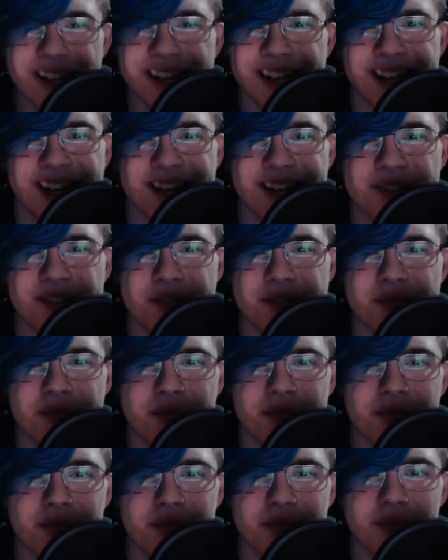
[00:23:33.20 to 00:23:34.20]
eyes.
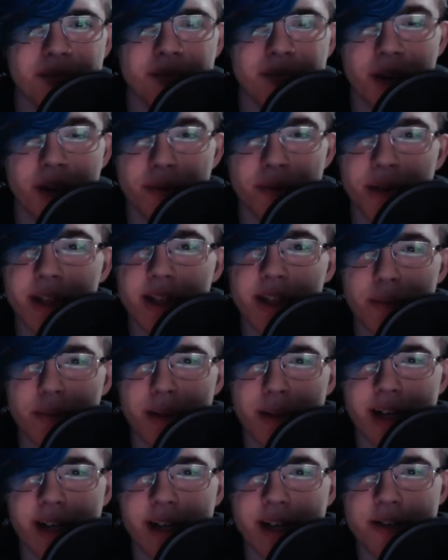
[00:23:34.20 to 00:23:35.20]
I really like
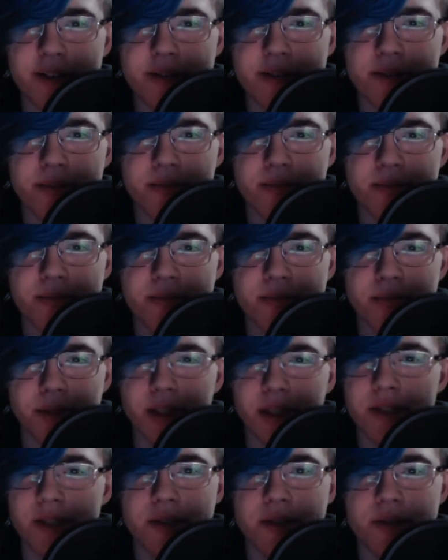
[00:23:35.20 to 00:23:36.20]
my eyes, but
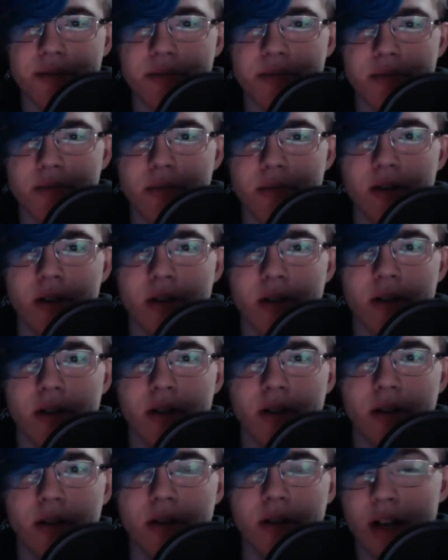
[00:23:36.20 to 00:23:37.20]
that's
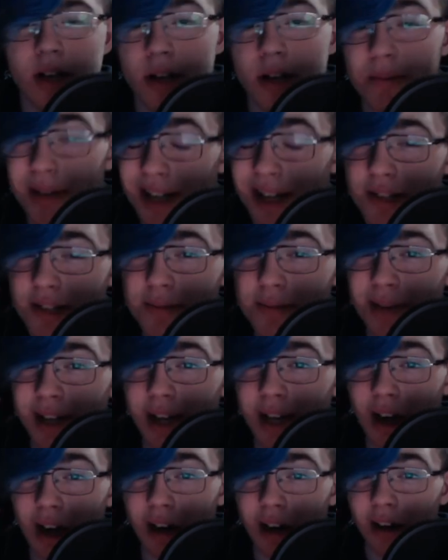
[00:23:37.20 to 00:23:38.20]
my eyes and my
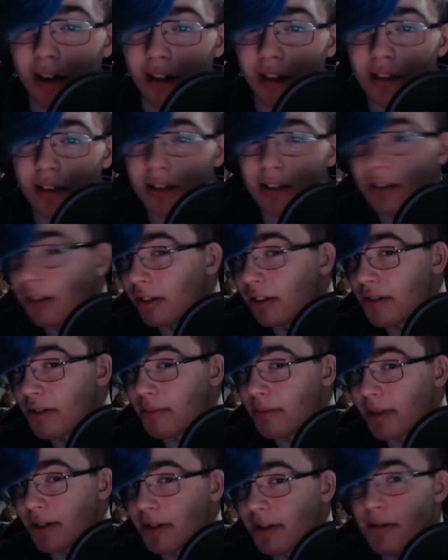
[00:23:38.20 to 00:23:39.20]
hair. Those are
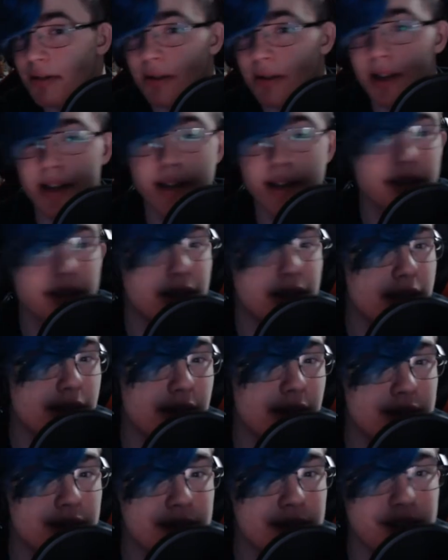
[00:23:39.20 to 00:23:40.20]
my two
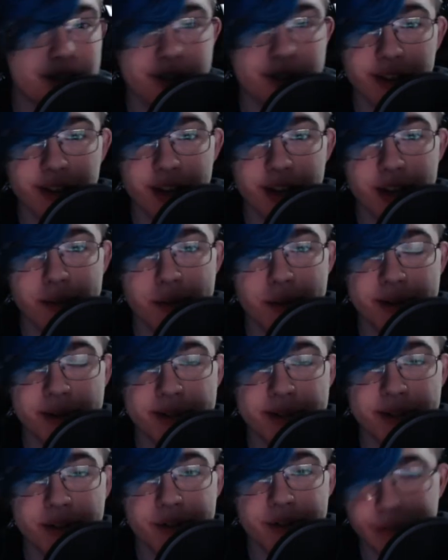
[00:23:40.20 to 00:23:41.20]
things I actually like about
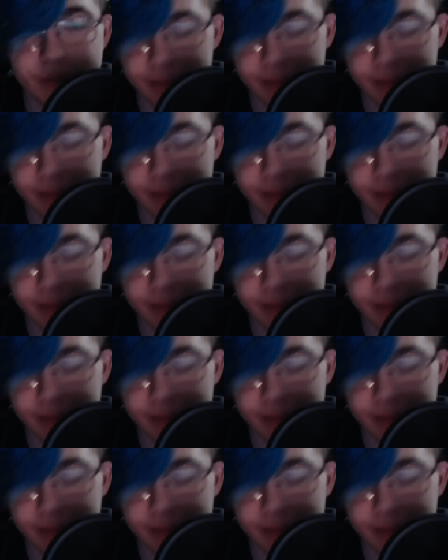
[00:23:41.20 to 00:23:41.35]
myself.